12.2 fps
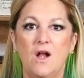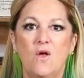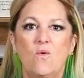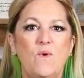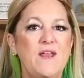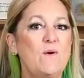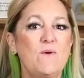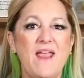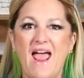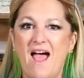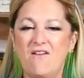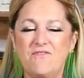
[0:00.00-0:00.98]
We don't
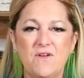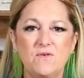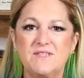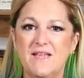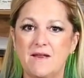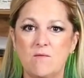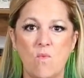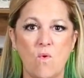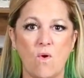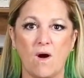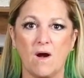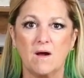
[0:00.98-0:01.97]
have those
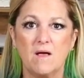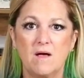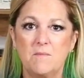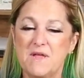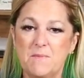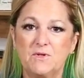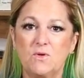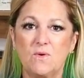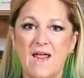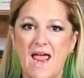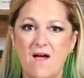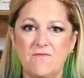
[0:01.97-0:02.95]
anymore. People don't
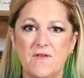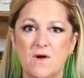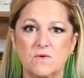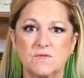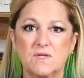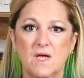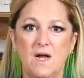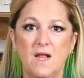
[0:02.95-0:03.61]
have those.